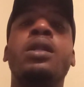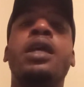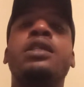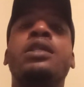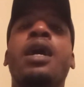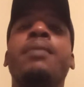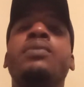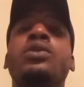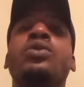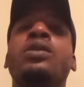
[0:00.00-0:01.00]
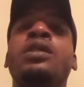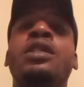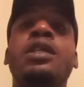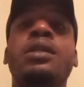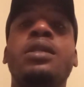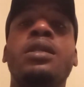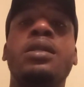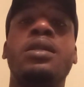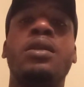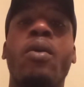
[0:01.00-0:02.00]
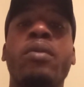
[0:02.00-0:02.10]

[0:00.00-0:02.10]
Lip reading: that is coming to existence.